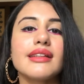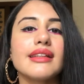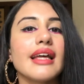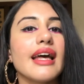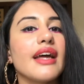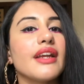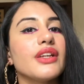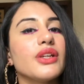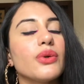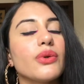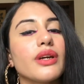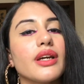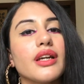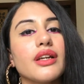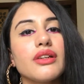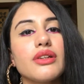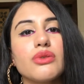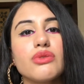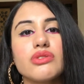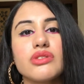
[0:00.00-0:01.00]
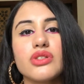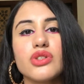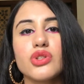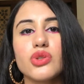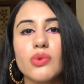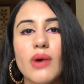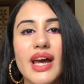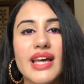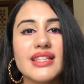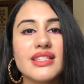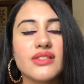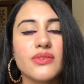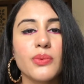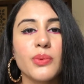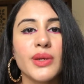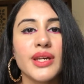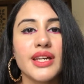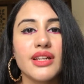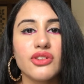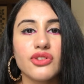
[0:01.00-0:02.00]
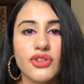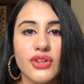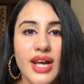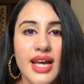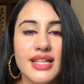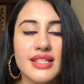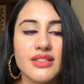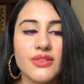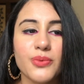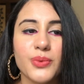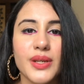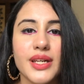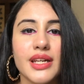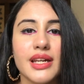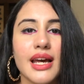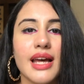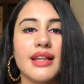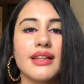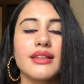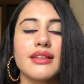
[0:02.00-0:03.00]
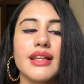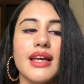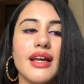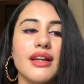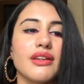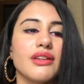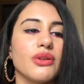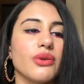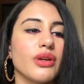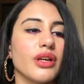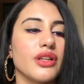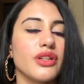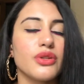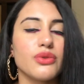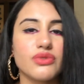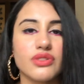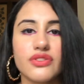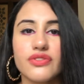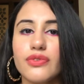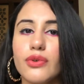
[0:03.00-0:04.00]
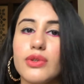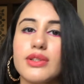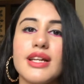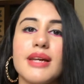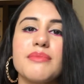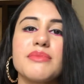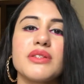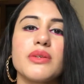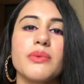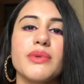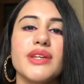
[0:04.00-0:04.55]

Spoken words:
Then you can use it twice a week, thrice a week, and then you can use it 4 times a